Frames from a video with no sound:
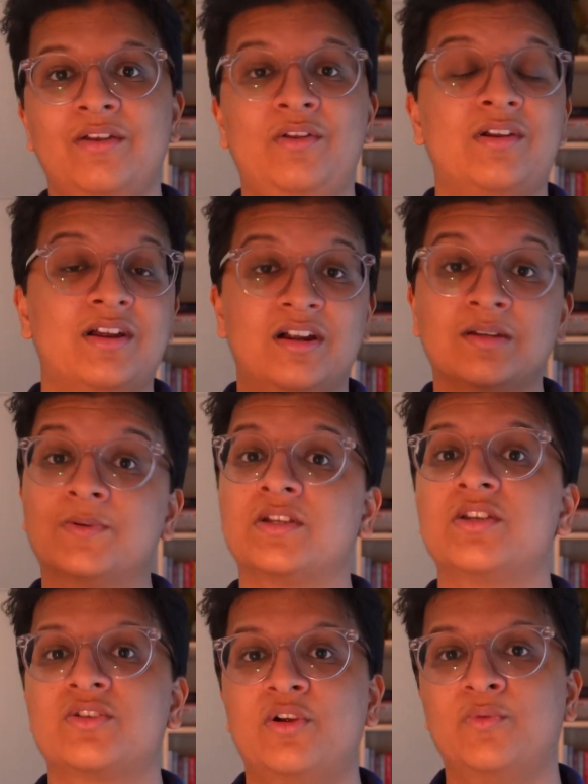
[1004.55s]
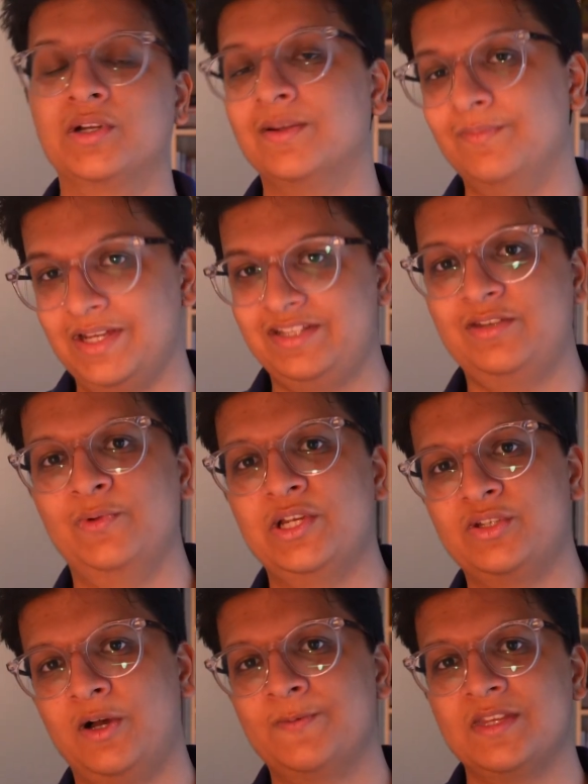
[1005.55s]
not 100% sure what the best
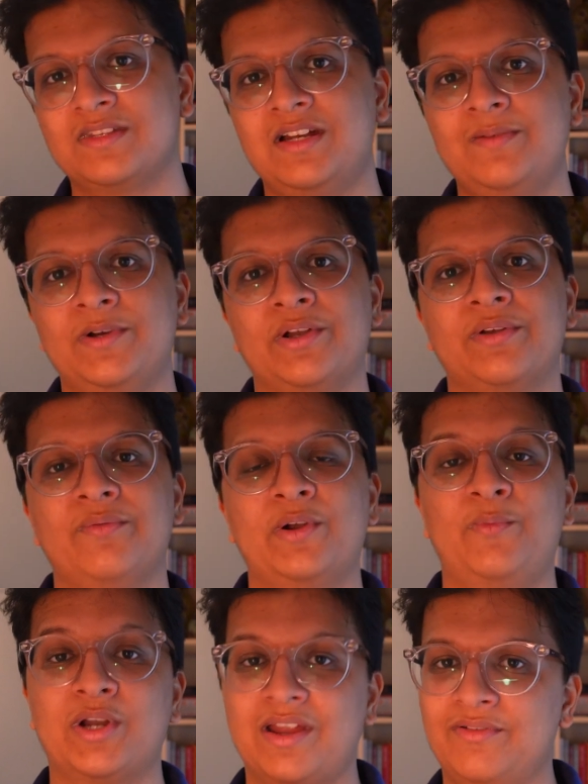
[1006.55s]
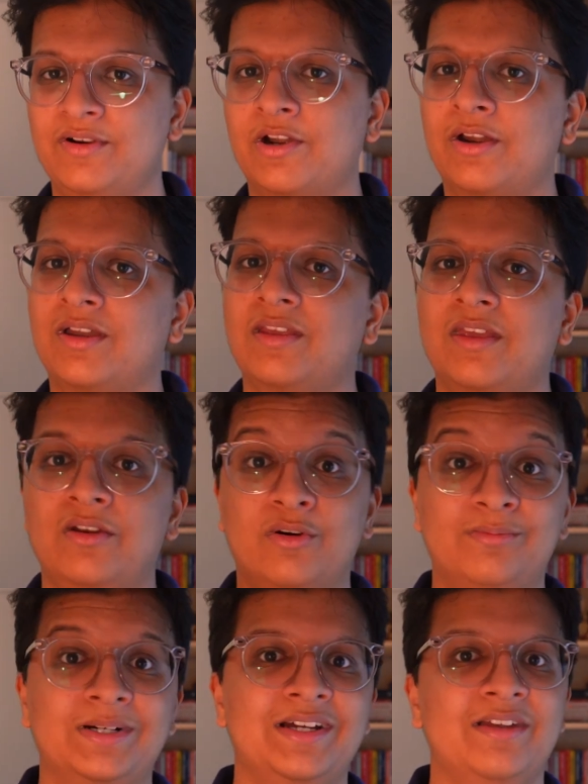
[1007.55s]
veg options are, but from what I've heard,
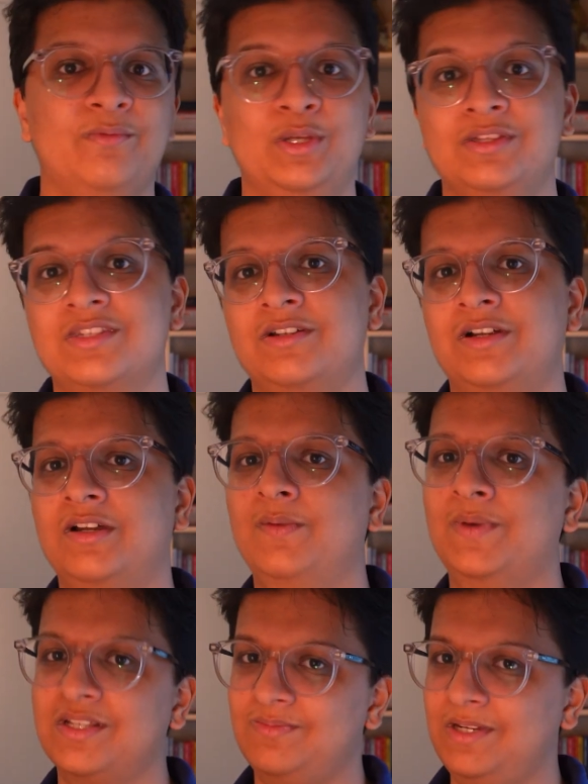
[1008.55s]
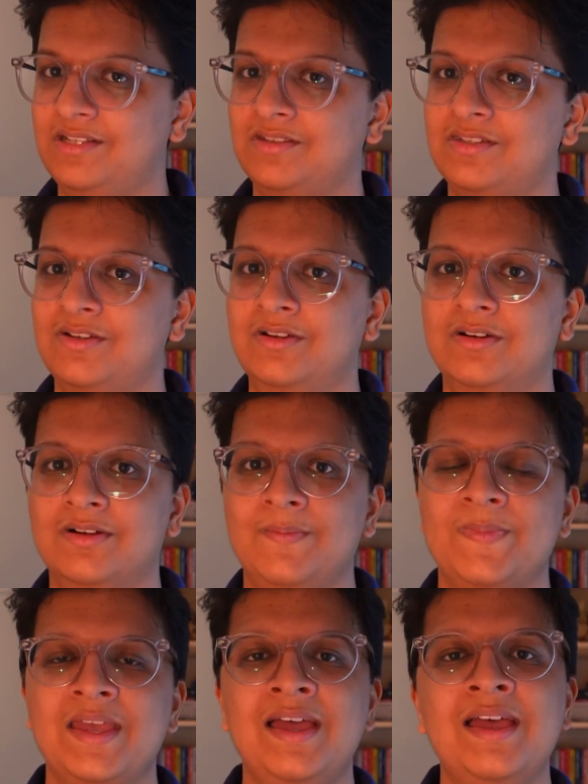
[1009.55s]
Qdoba and Windsor are the best places to go.
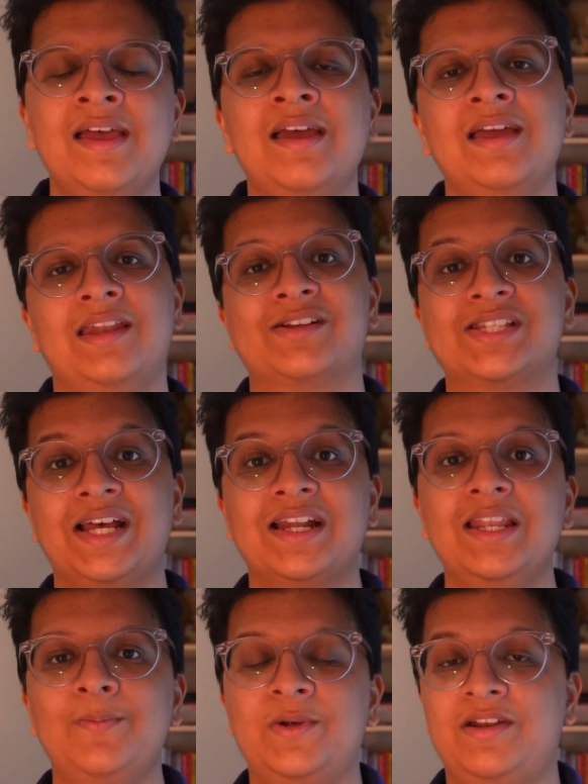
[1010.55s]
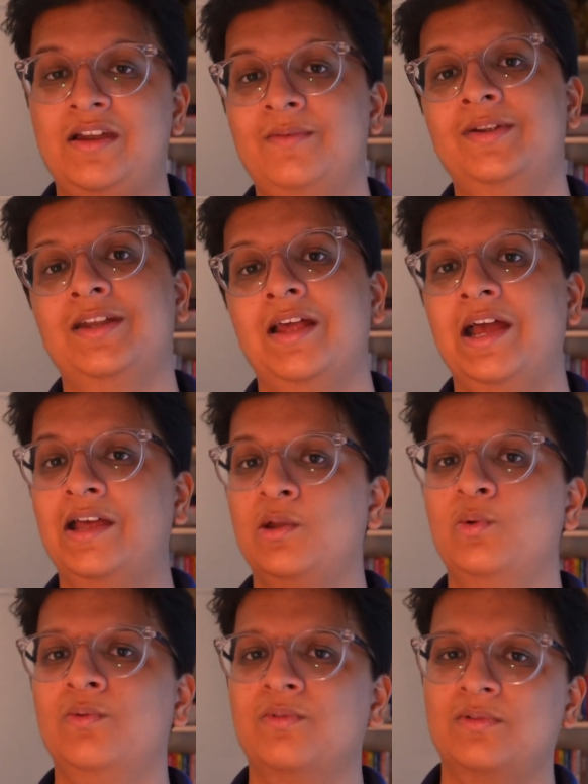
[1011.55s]
Now sadly, Panera Bread and
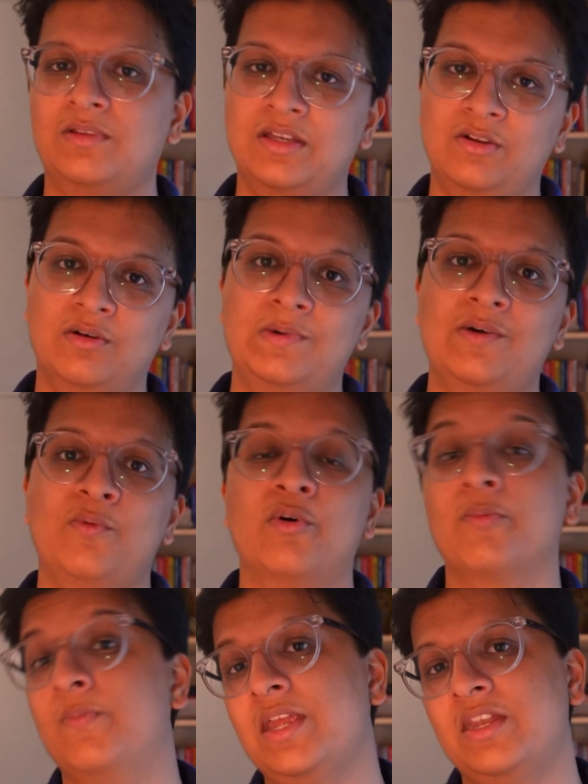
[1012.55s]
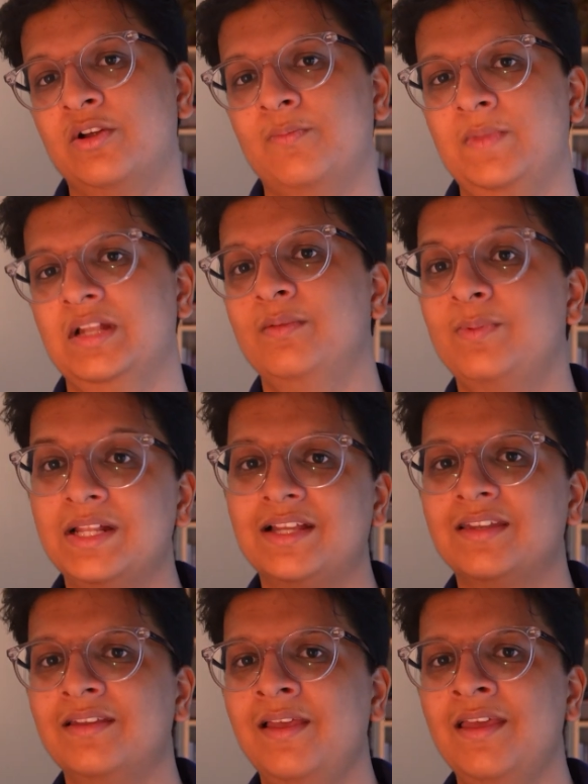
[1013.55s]
Qdoba won't be in your meal
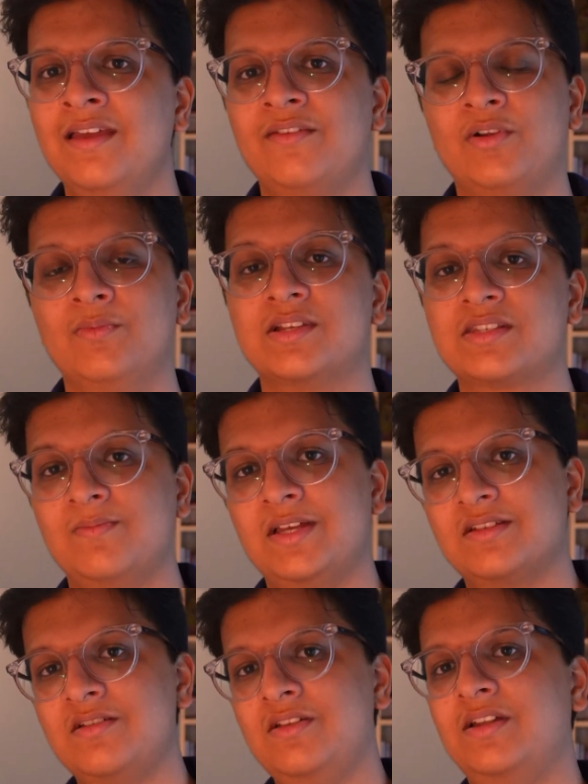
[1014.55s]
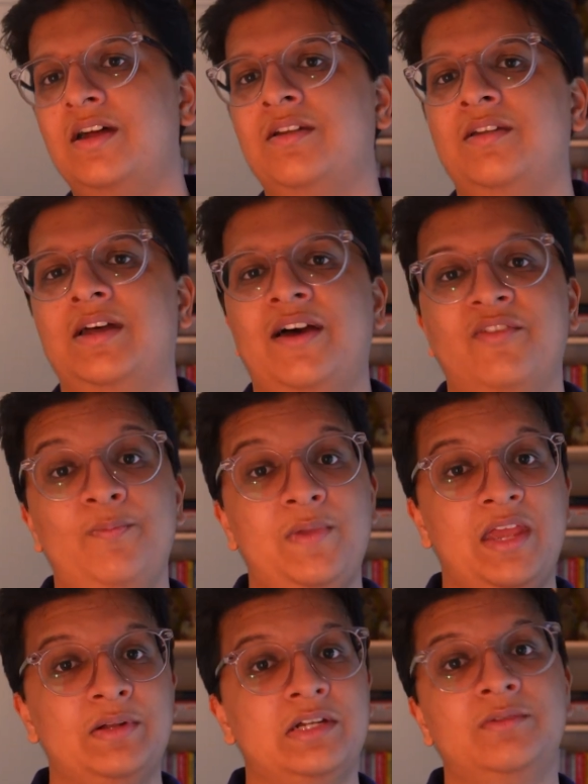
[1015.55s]
plan. From this semester, you'll have to
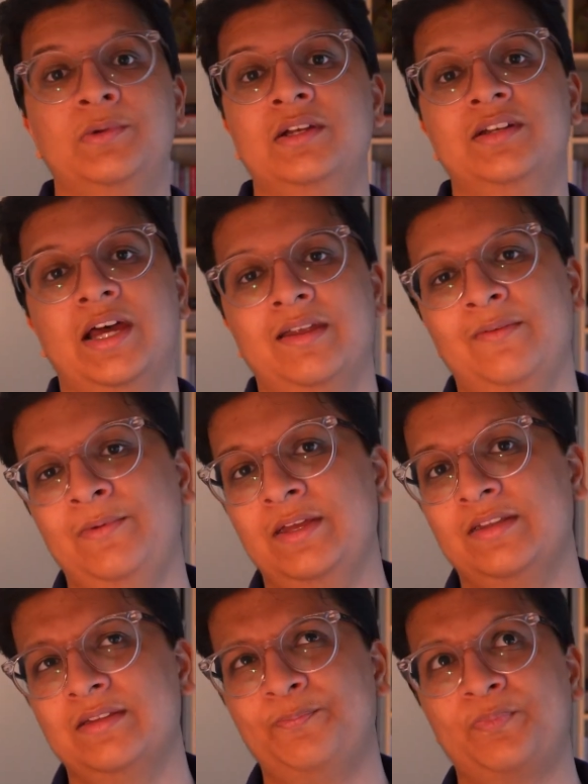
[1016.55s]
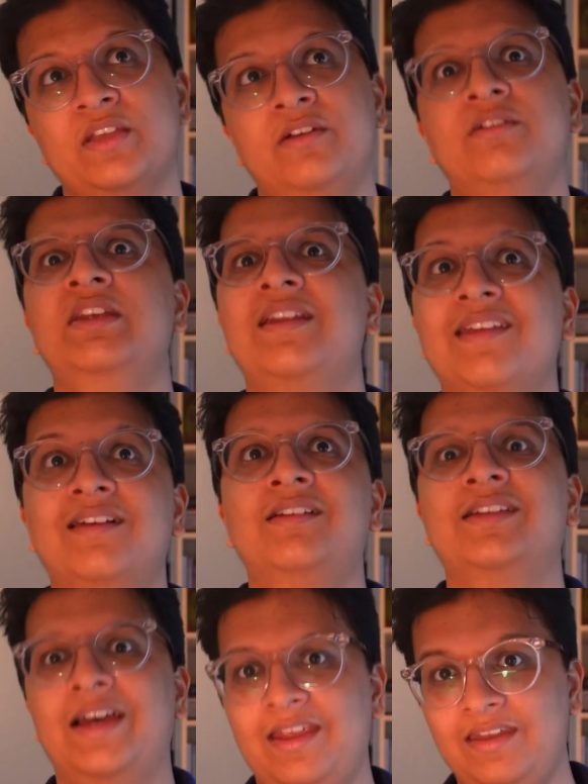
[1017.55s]
pay it with retail
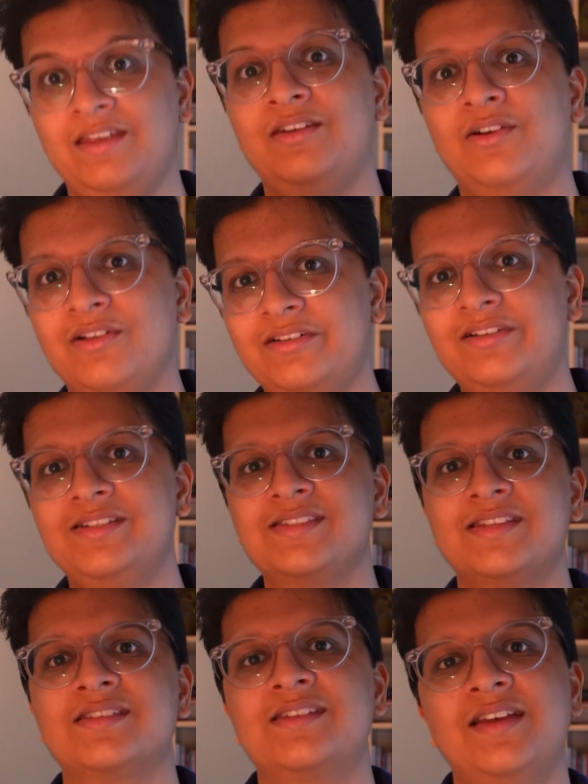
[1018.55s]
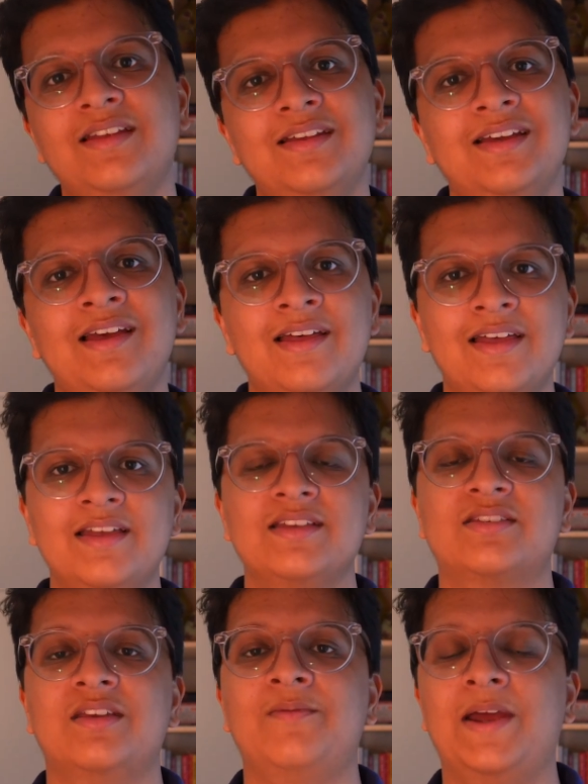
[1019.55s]
dining dollars instead.
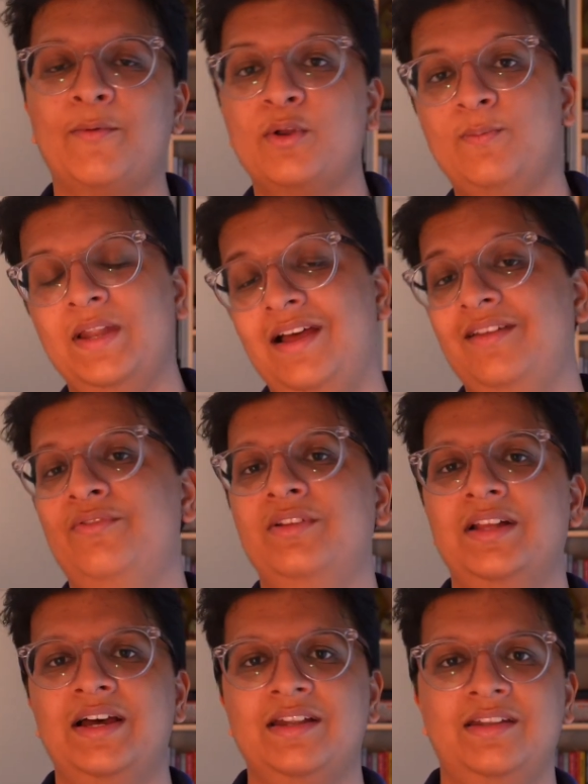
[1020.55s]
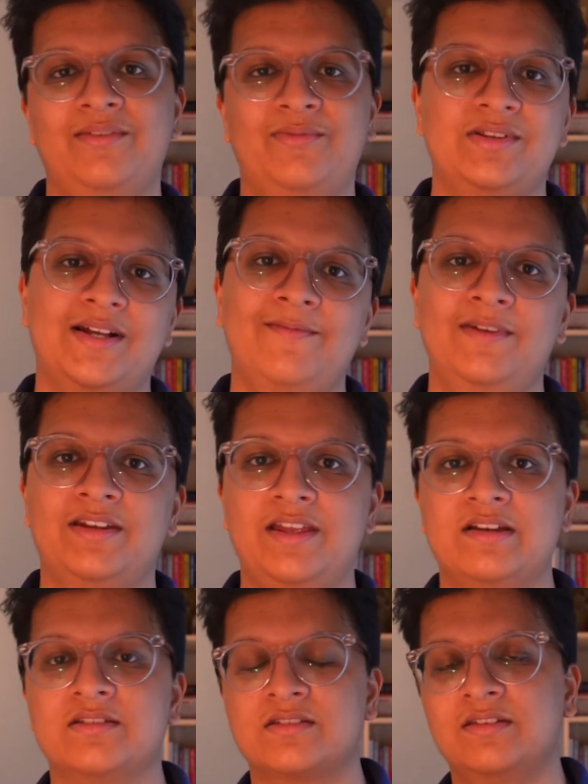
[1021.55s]
So you might want to plan for that, like for example,
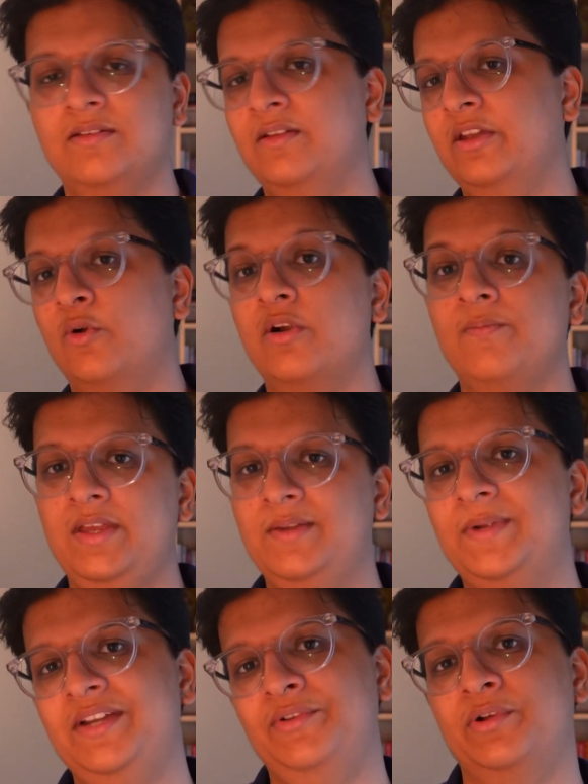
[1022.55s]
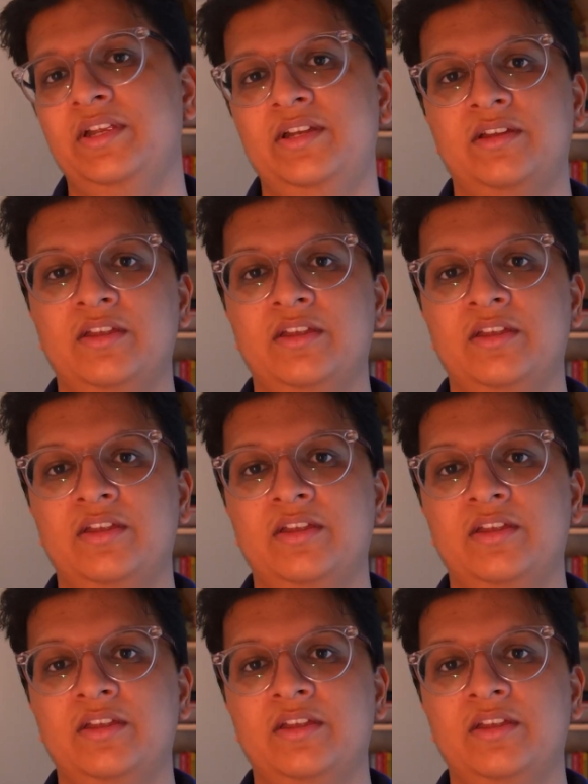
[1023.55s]
take a lower meal plan if you want to eat at